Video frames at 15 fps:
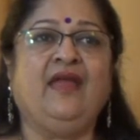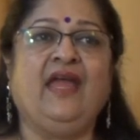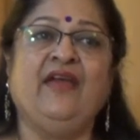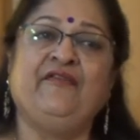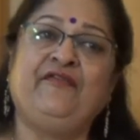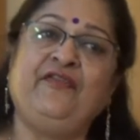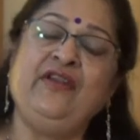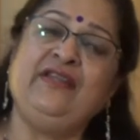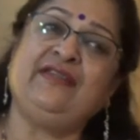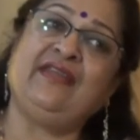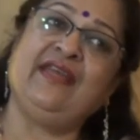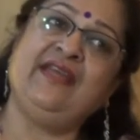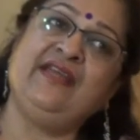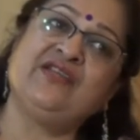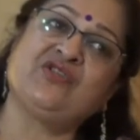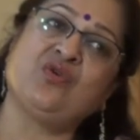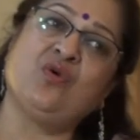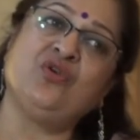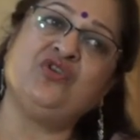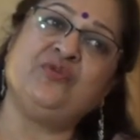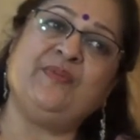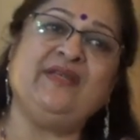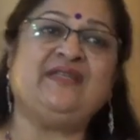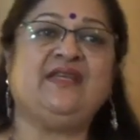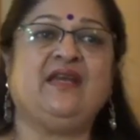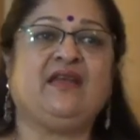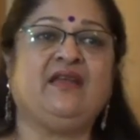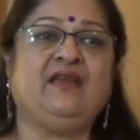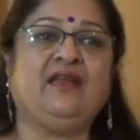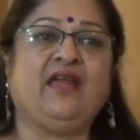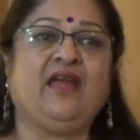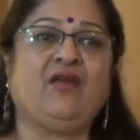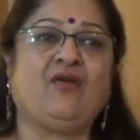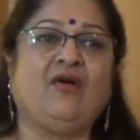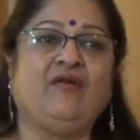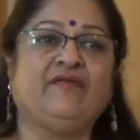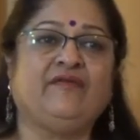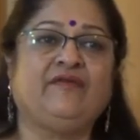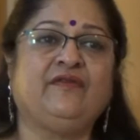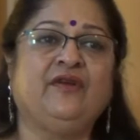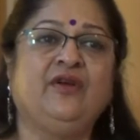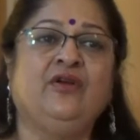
Everything is going to be taken care of.